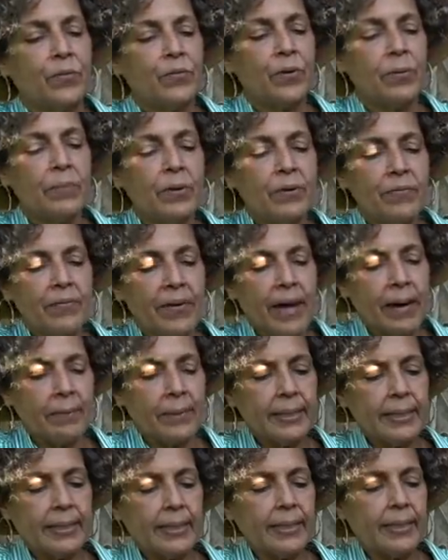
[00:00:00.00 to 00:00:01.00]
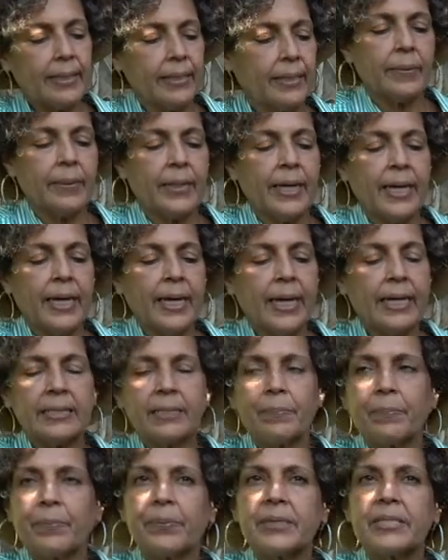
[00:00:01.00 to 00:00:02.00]
from a family that
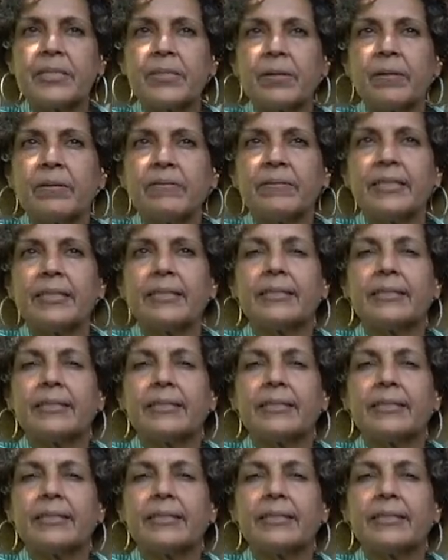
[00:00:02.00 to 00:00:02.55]
has preserved